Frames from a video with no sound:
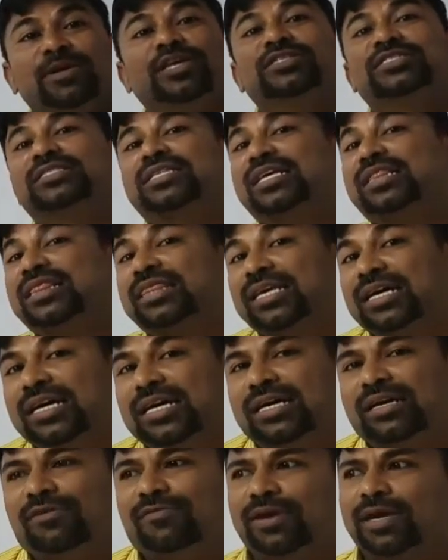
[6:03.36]
means the
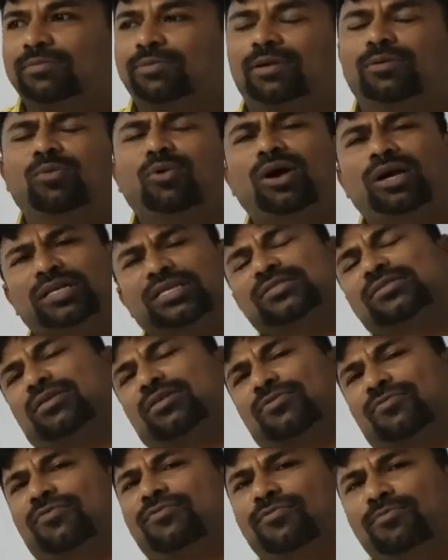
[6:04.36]
third variable. What is
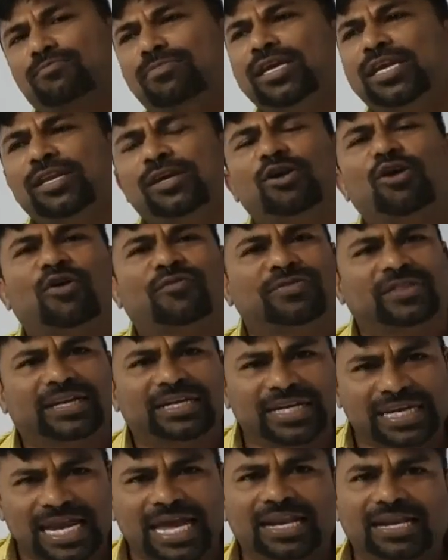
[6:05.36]
the meaning of
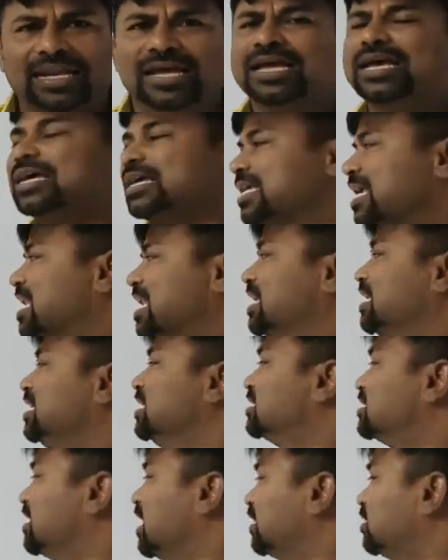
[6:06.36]
that n? N
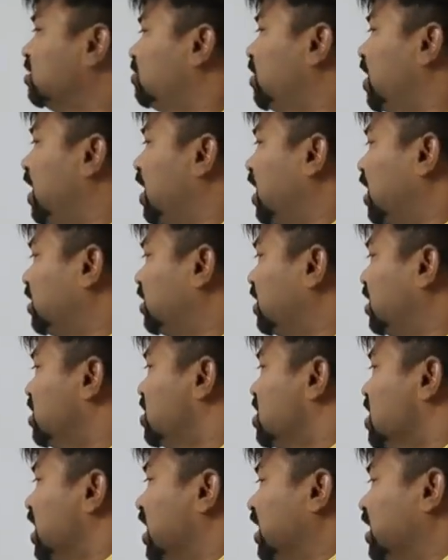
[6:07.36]
is nothing
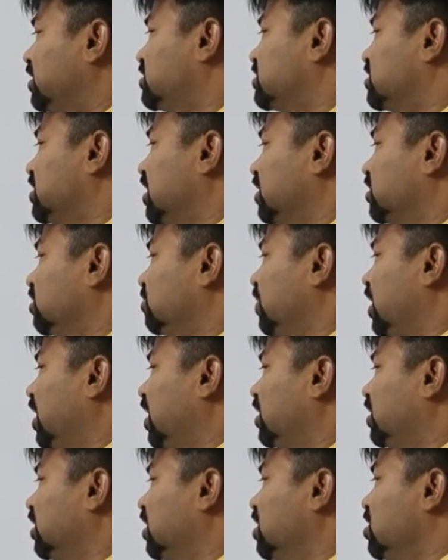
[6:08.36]
but, it's nothing
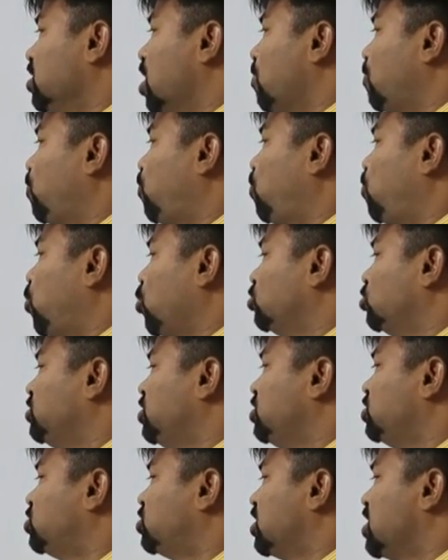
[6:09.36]
but
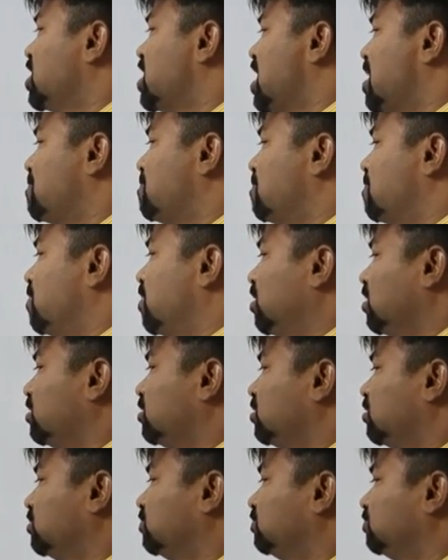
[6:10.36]
position
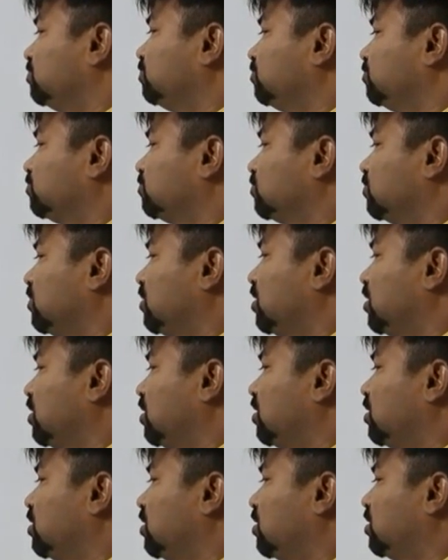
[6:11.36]
number.
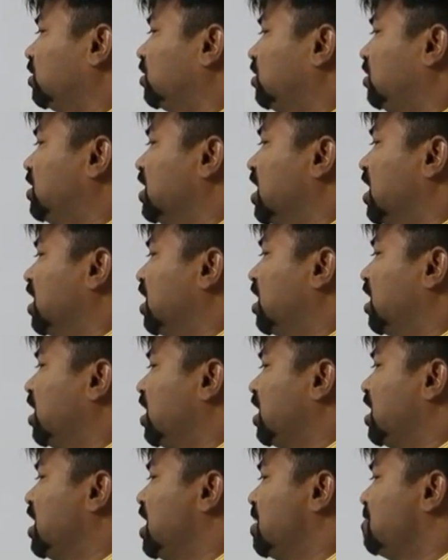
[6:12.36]

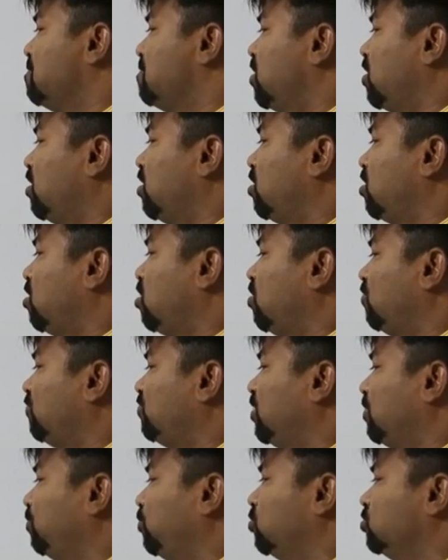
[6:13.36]
The number
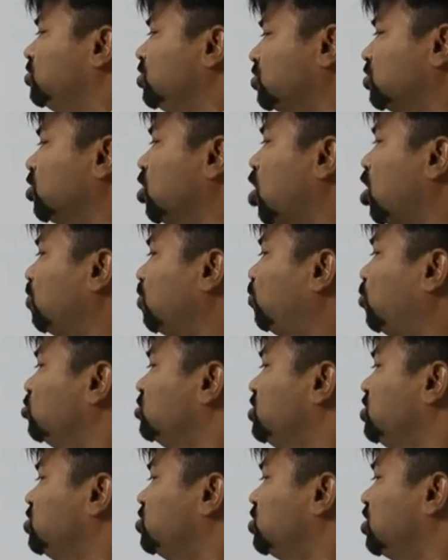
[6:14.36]
of the position or
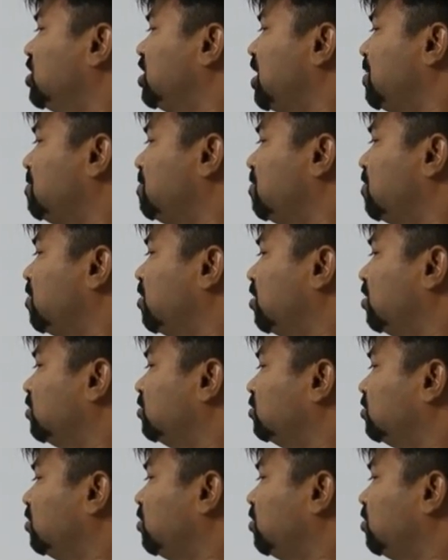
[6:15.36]
position number.